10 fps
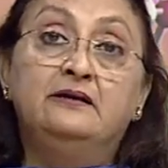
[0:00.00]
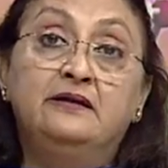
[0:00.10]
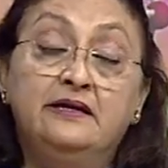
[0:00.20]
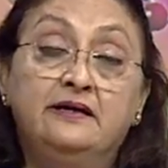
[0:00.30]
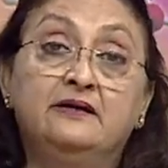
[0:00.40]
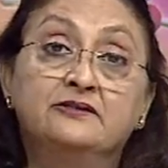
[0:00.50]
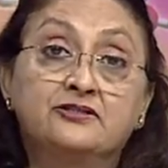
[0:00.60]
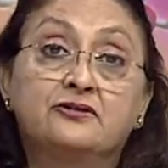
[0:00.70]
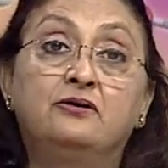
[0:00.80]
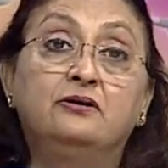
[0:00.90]
thick and
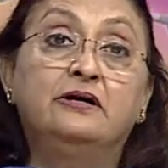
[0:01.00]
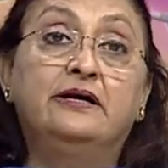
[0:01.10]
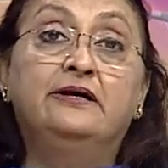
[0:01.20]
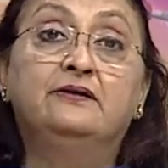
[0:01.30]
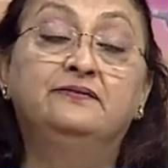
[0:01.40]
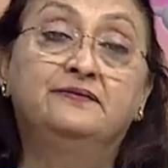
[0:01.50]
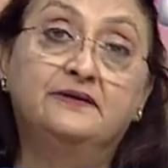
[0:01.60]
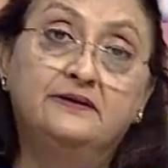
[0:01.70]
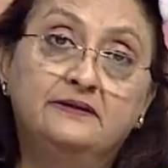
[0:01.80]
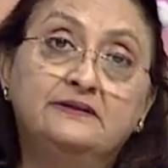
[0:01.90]
strong kind of
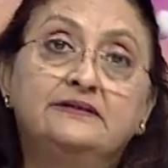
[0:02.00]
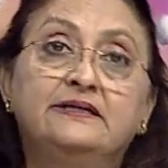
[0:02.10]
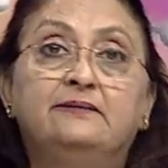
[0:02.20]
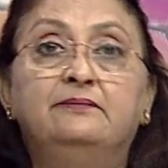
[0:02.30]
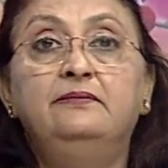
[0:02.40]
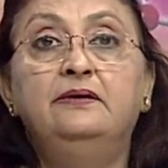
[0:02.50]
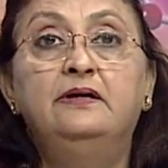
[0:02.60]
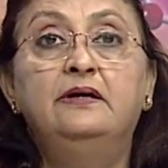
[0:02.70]
uh, stem